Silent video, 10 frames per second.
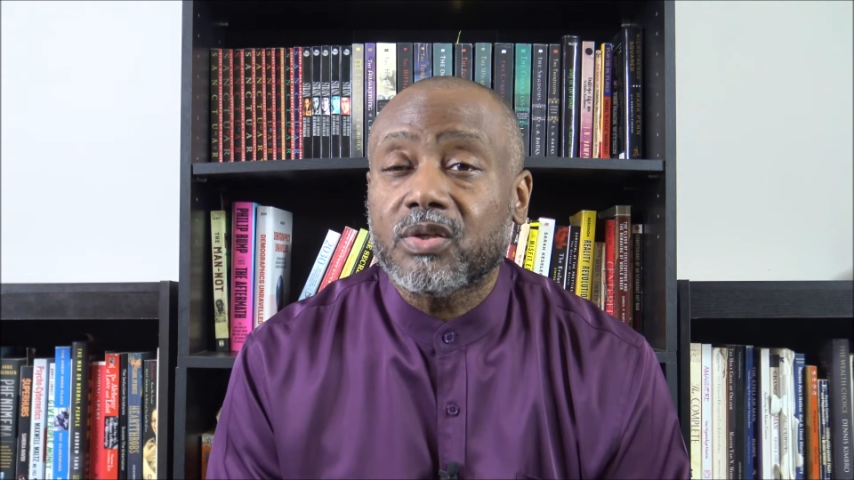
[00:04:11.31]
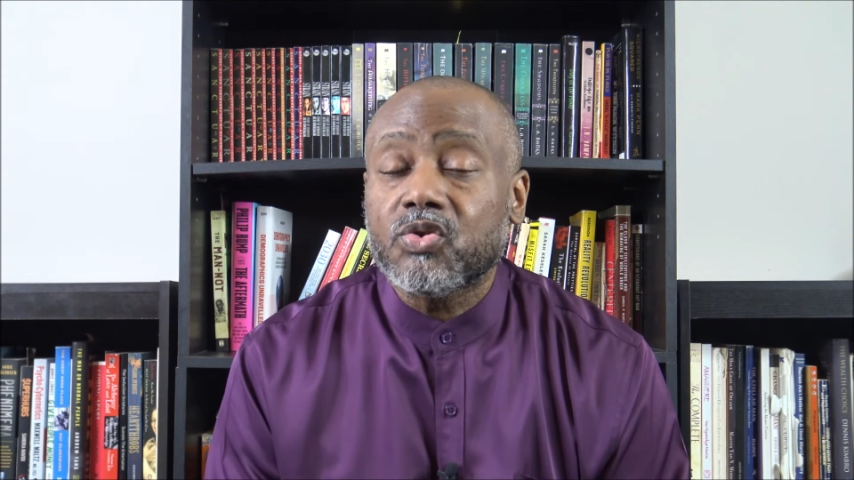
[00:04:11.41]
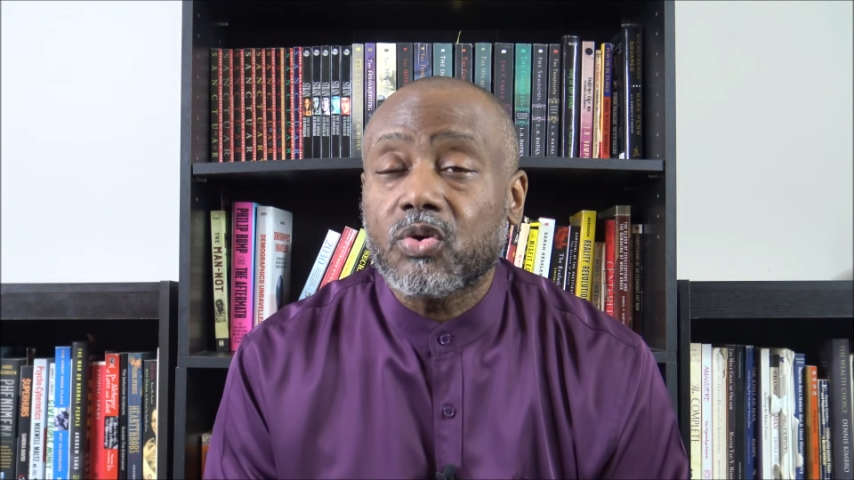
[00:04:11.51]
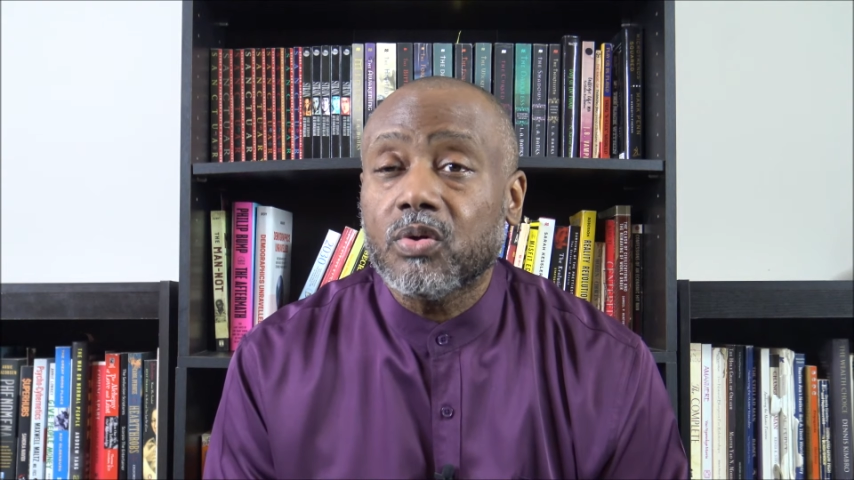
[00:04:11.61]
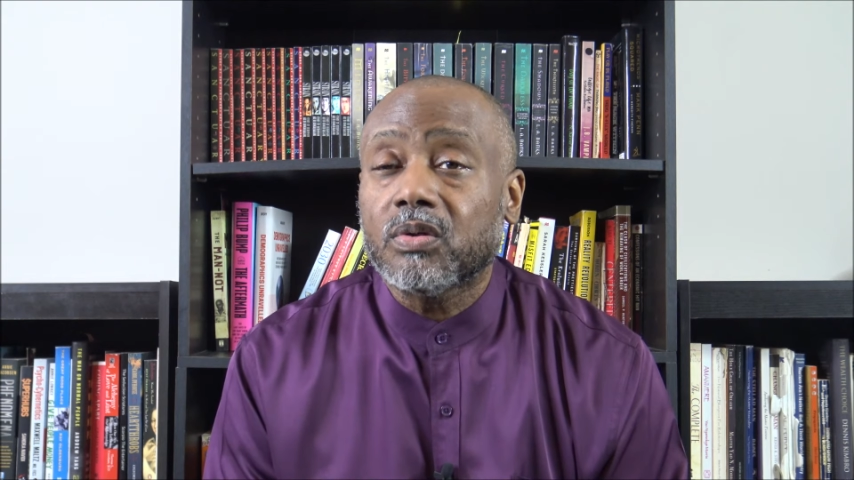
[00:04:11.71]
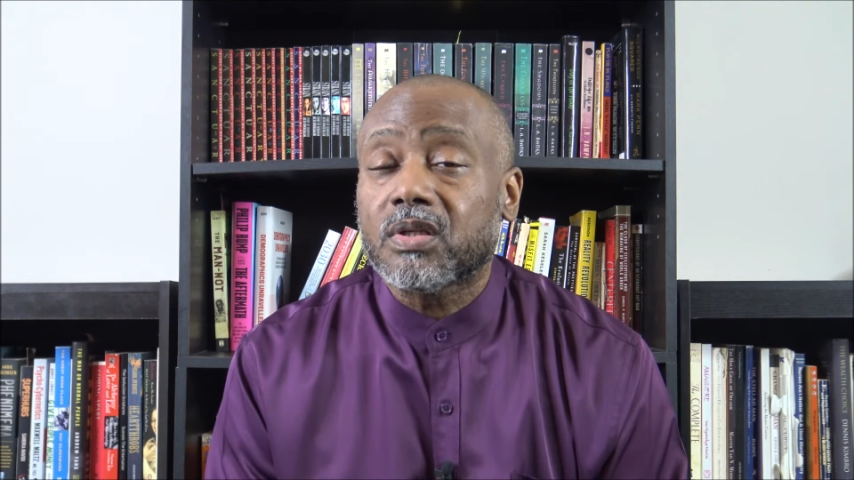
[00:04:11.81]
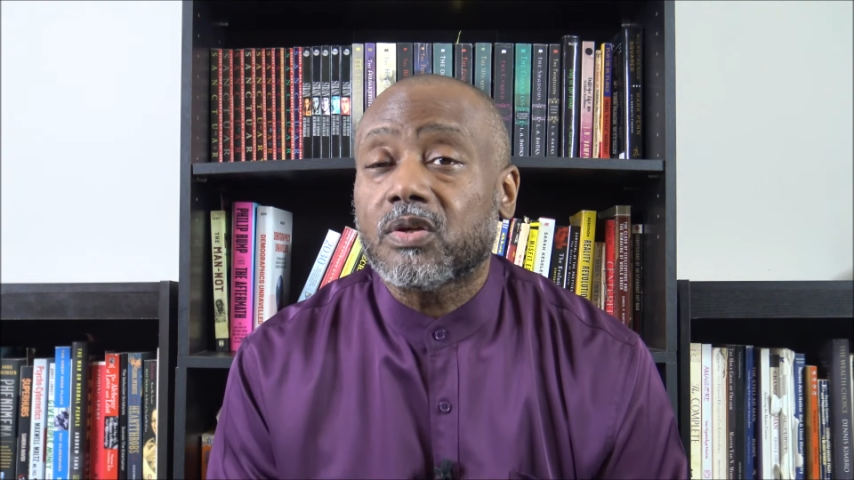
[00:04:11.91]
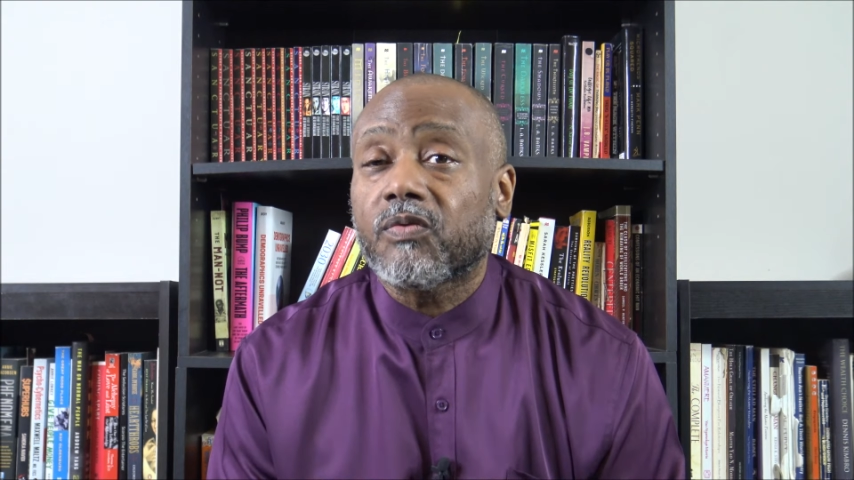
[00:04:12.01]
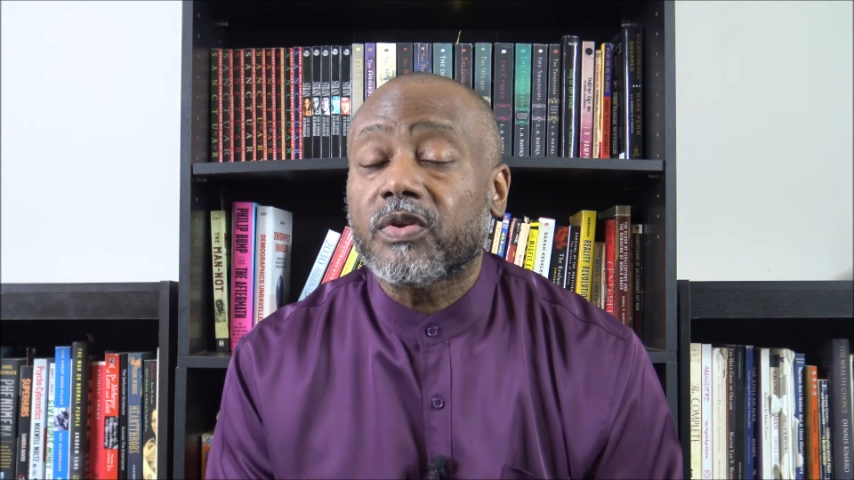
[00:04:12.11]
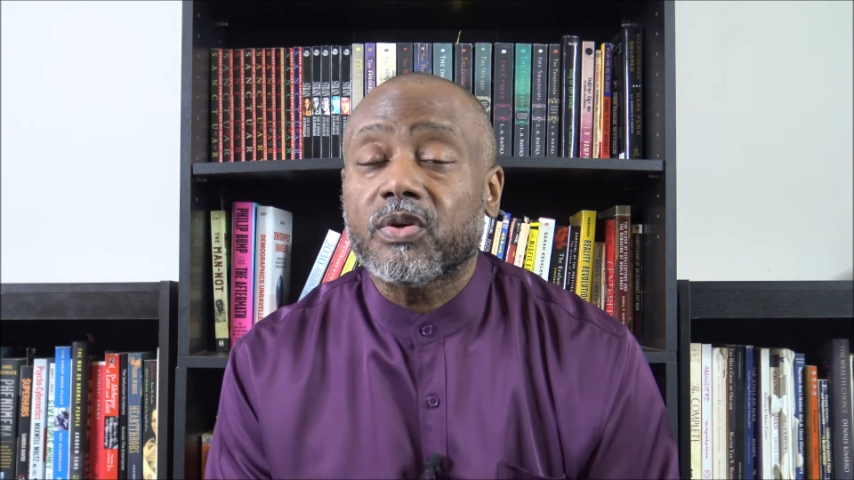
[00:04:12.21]
control is
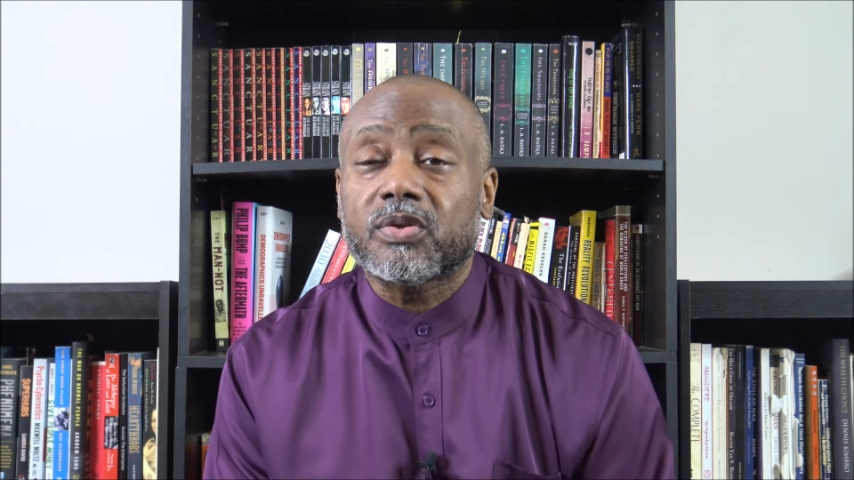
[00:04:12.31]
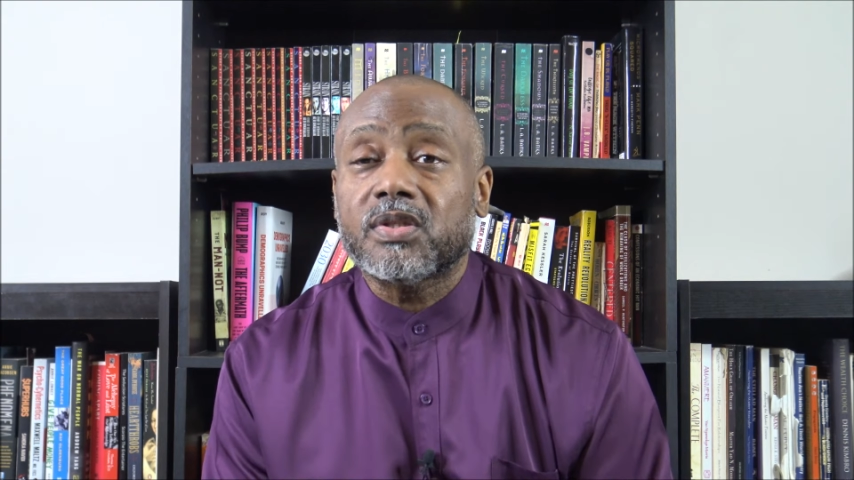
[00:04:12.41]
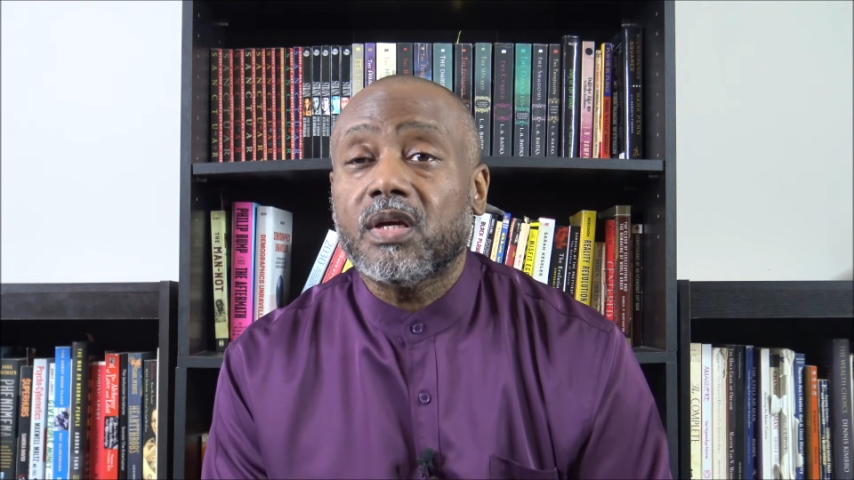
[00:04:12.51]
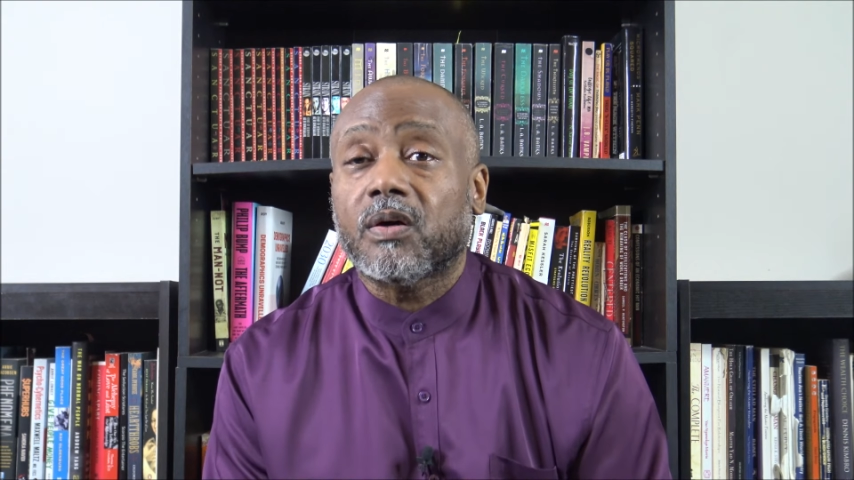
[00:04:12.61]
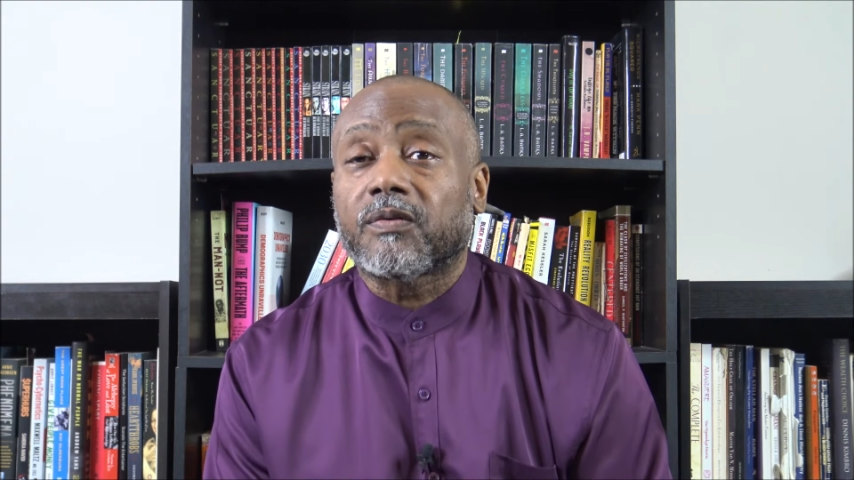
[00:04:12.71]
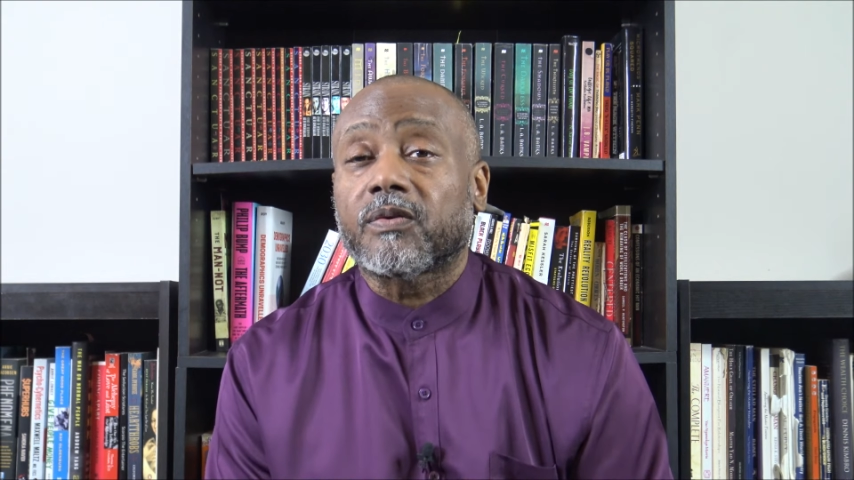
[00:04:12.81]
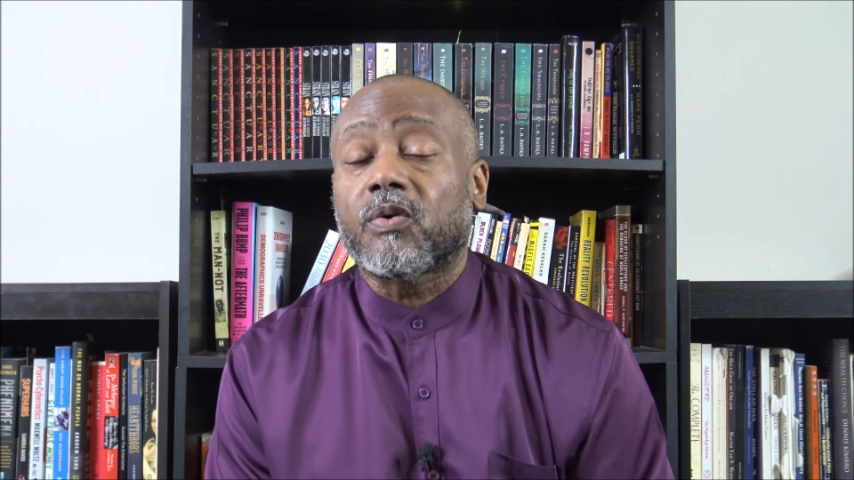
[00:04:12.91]
over yourself,